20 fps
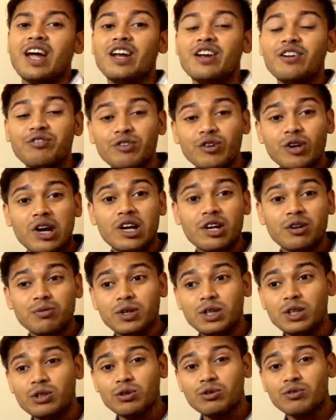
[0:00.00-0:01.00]
And if you are
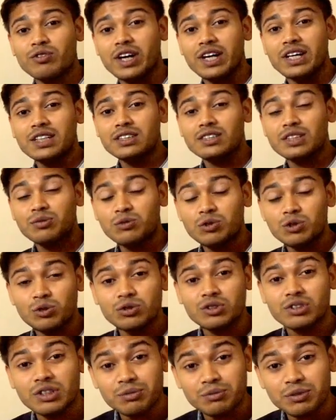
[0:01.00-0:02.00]
able to find some
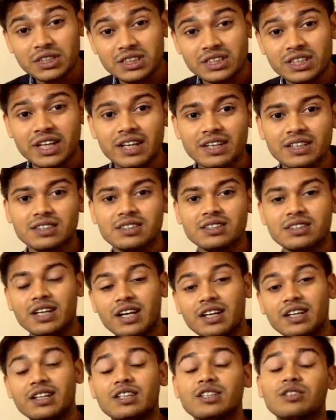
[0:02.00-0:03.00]
2-3 mistakes,
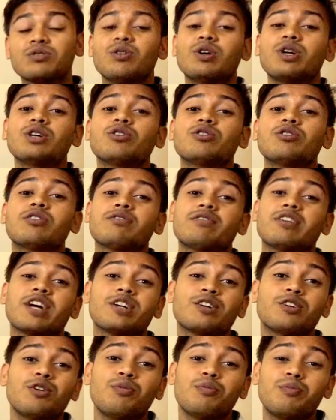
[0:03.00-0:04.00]
then it is going to
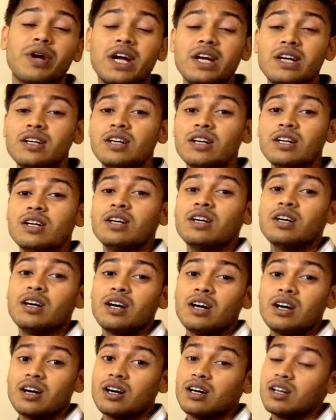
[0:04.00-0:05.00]
affect your band
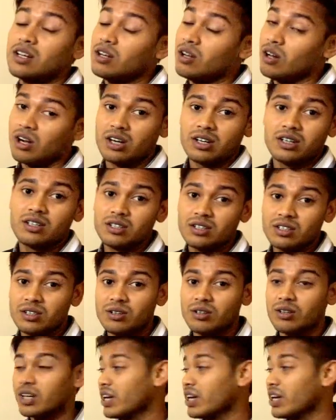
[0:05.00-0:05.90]
a lot.